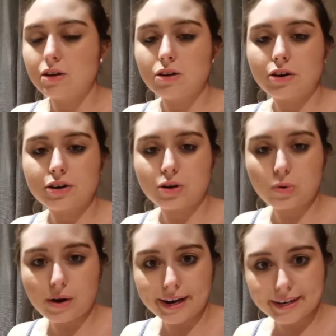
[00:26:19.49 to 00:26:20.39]
loud or
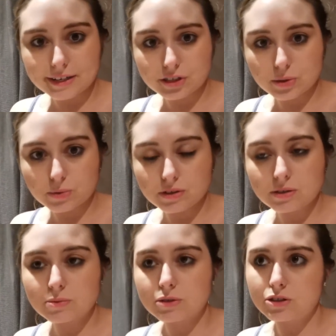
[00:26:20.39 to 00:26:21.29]
quiet as you
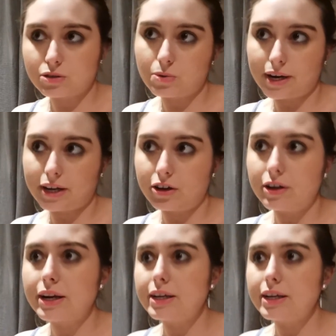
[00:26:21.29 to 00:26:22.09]
want, which is quite good.